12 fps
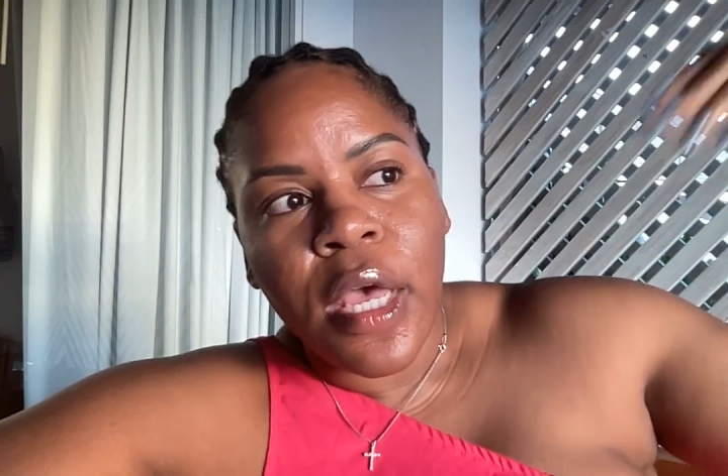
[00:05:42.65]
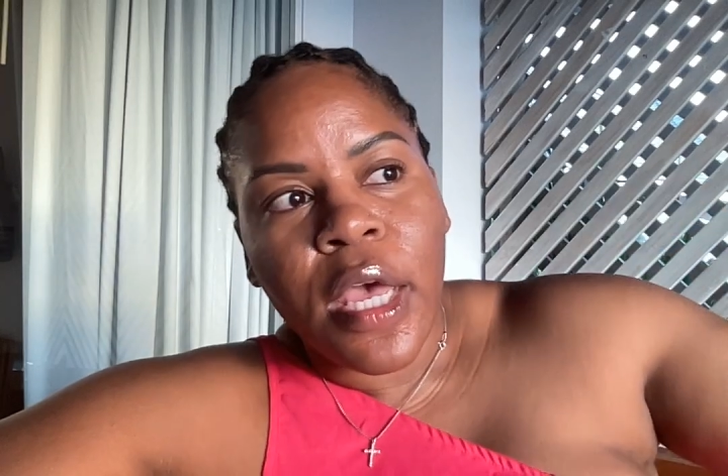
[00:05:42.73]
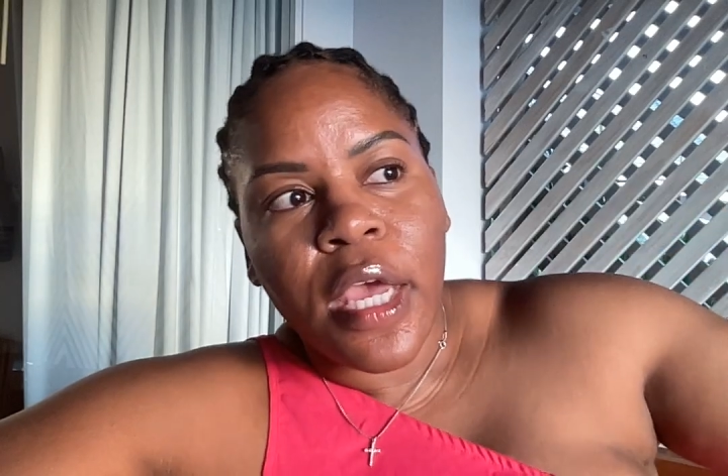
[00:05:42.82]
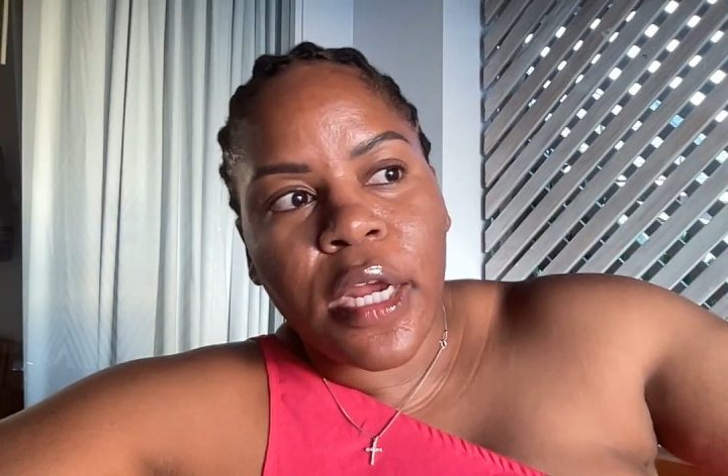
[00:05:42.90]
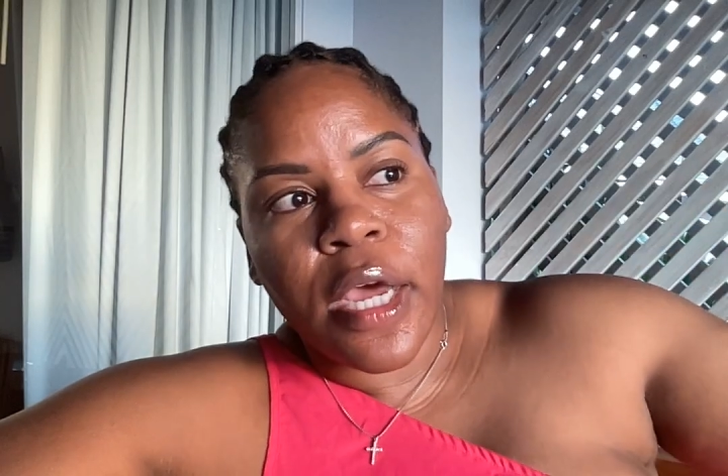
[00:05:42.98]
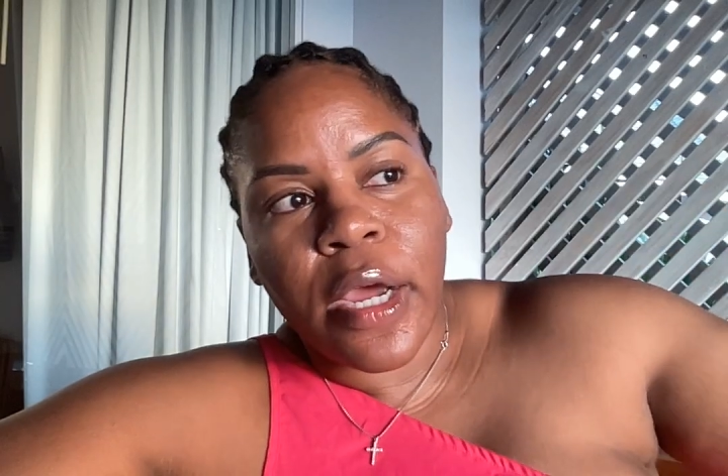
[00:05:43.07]

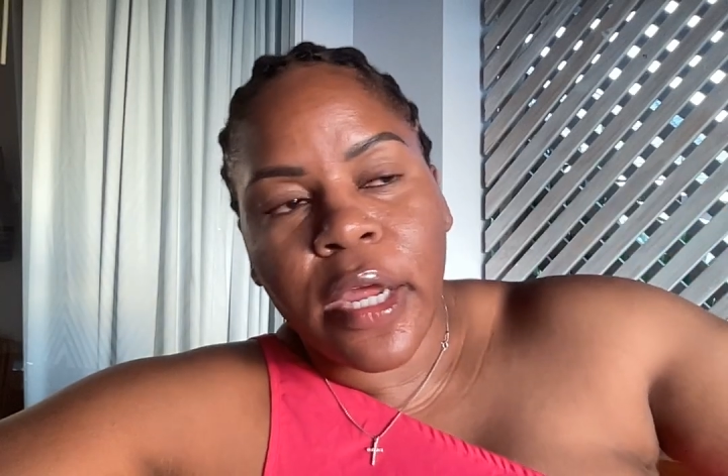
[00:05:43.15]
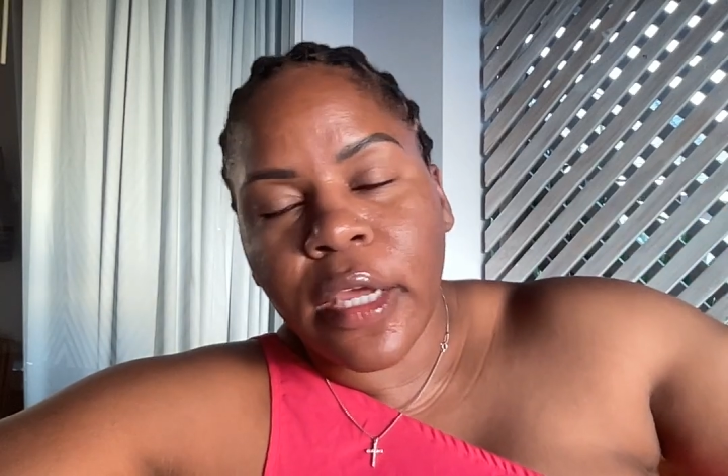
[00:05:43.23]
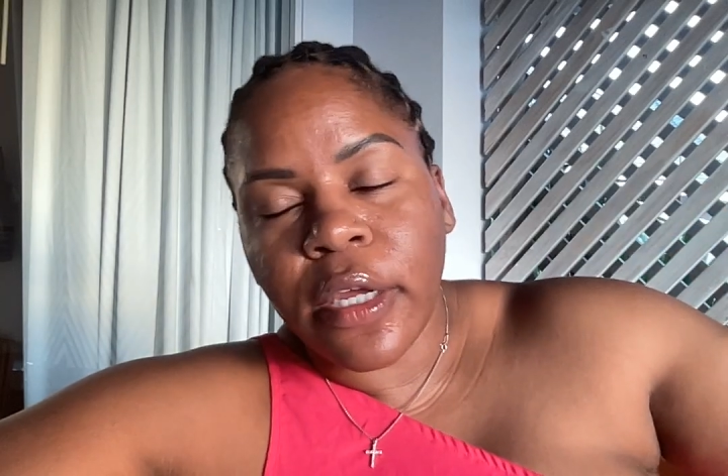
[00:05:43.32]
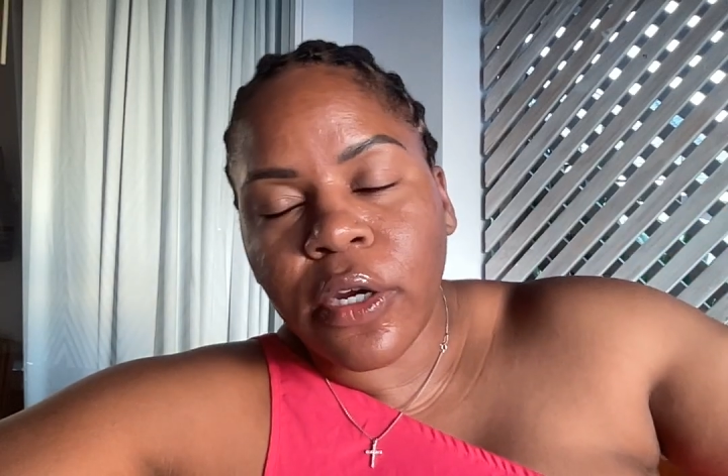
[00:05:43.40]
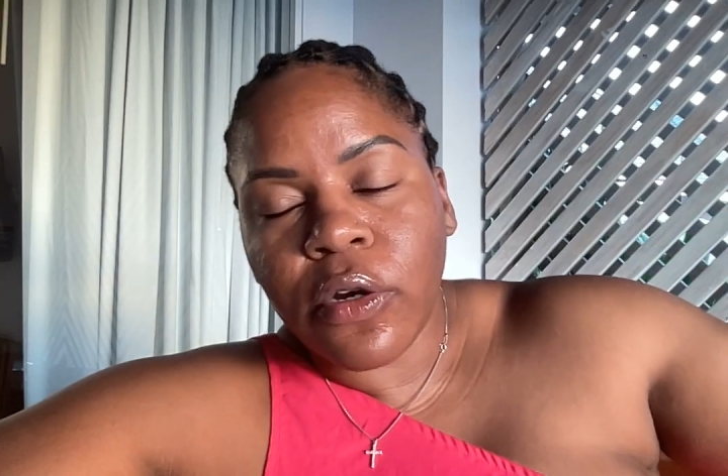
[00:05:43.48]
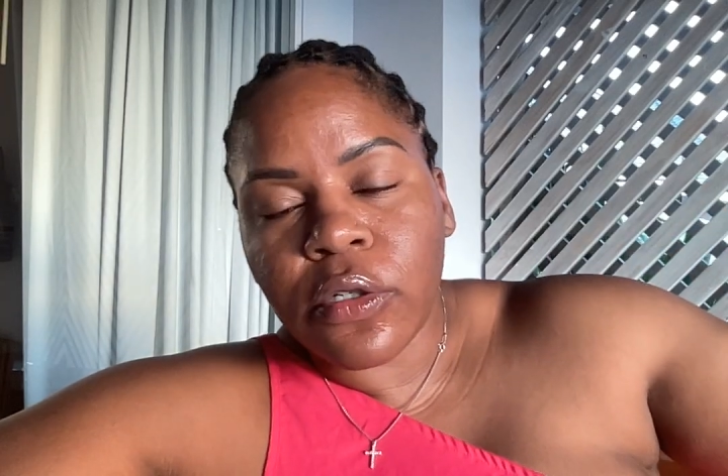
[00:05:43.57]
and I
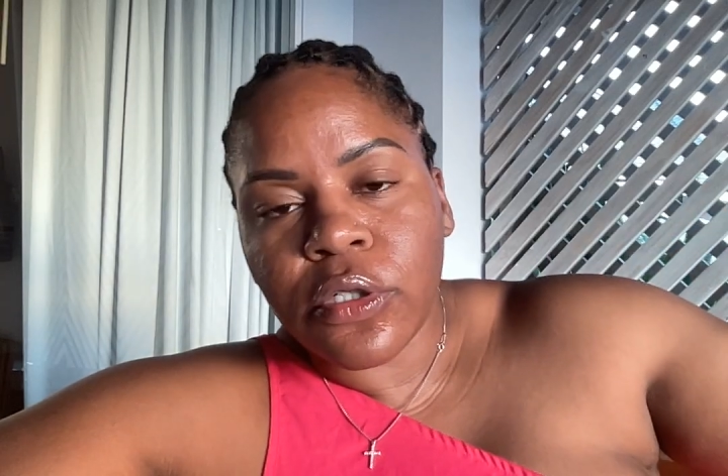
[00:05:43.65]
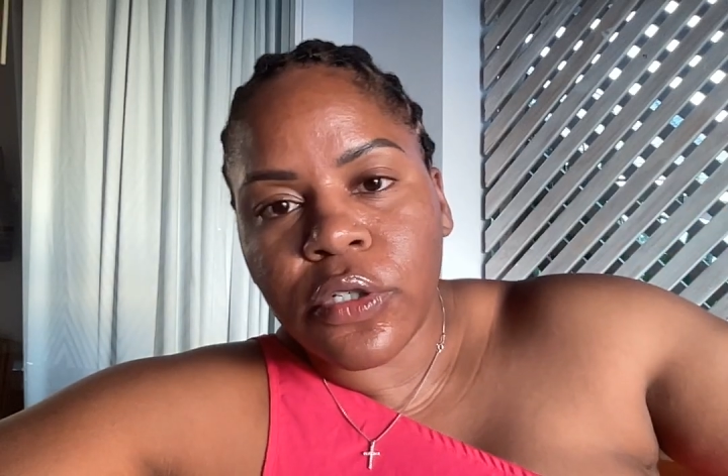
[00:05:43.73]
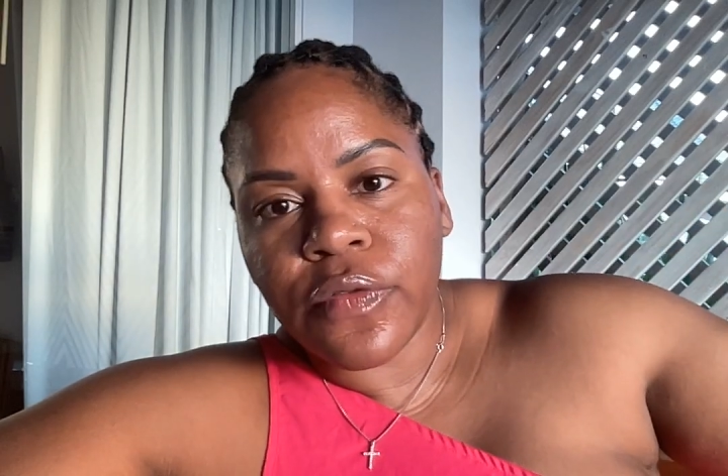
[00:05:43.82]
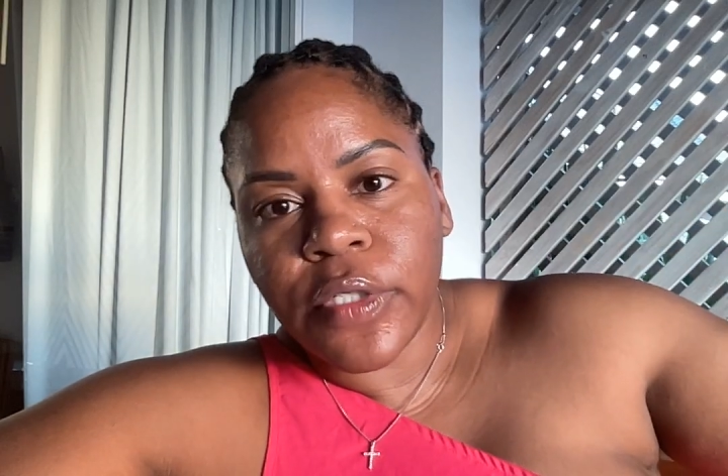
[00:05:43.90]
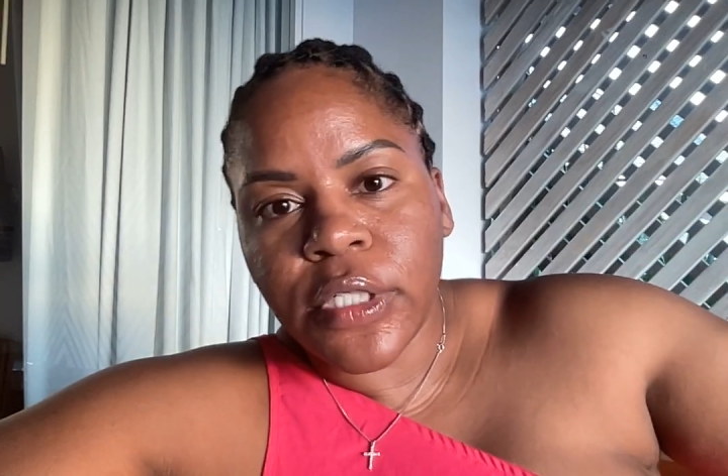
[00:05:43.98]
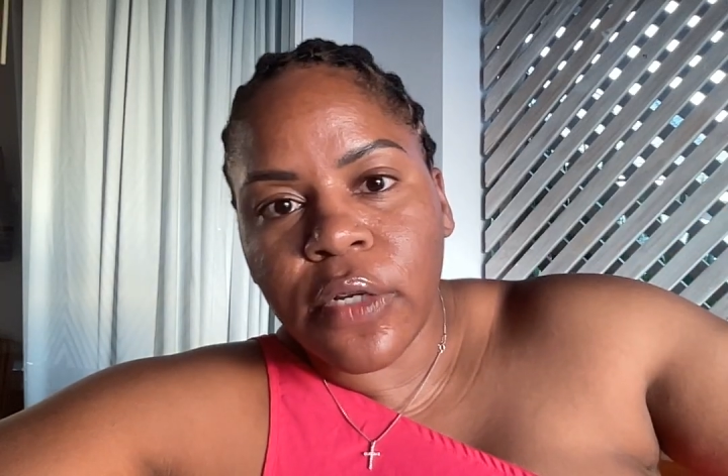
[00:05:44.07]
encourage her to
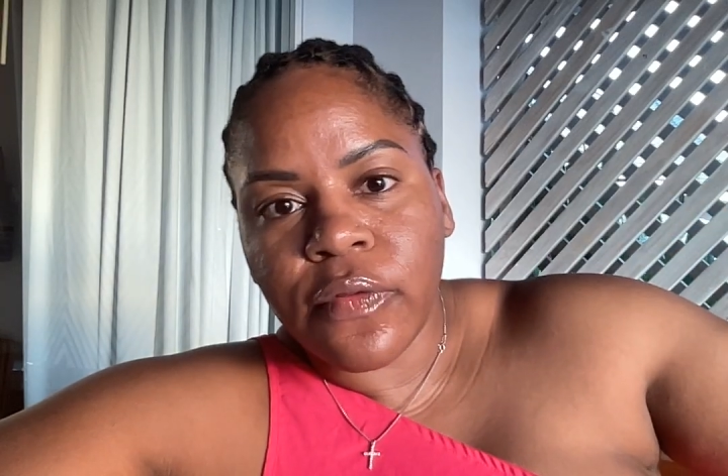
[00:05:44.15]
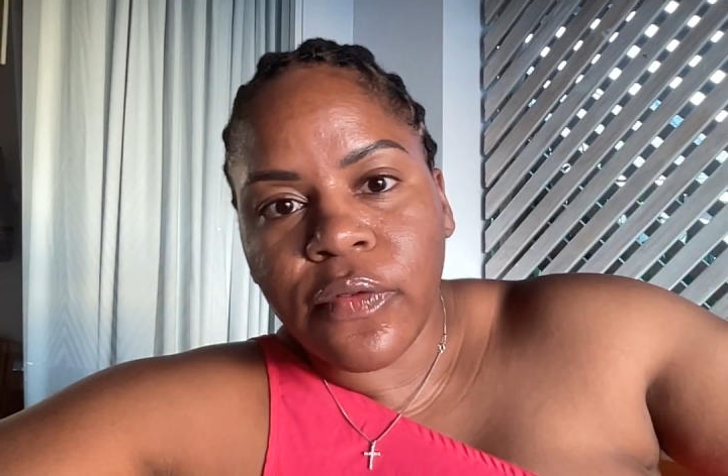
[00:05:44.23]
reach out